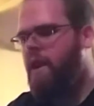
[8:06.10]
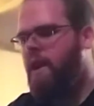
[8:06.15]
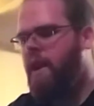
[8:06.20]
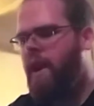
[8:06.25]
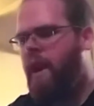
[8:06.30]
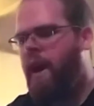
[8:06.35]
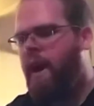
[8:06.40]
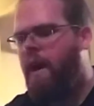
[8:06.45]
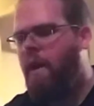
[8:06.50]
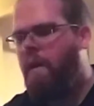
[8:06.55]

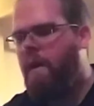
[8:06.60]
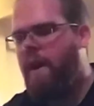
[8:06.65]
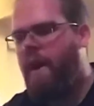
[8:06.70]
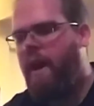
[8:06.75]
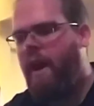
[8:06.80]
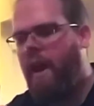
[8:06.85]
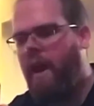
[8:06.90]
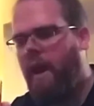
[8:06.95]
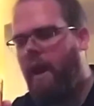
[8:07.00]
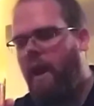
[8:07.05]
Now,
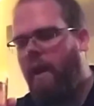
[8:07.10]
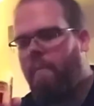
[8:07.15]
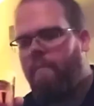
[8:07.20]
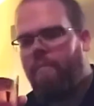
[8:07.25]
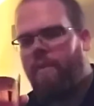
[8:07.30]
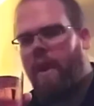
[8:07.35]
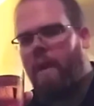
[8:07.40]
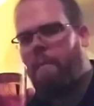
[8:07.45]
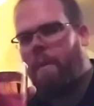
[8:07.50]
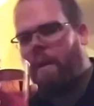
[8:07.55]

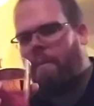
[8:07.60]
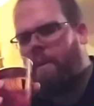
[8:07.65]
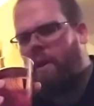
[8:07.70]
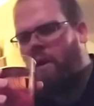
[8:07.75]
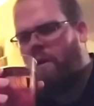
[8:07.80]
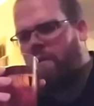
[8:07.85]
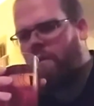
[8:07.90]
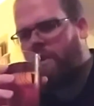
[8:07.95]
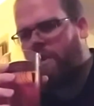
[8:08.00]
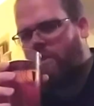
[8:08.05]
it might be
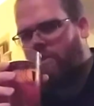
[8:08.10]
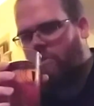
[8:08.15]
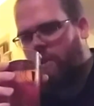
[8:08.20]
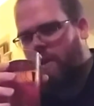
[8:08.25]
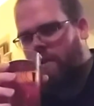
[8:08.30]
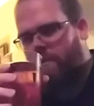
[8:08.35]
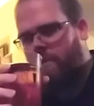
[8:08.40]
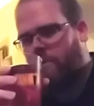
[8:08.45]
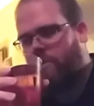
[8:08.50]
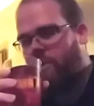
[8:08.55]
overly
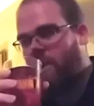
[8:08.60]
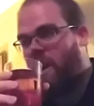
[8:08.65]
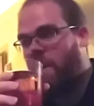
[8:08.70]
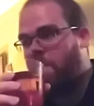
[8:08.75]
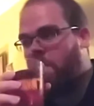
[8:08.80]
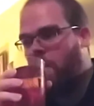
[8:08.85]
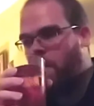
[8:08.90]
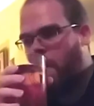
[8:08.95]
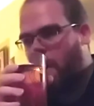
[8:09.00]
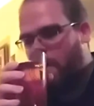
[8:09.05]
sweet for
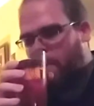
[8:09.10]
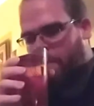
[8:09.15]
some.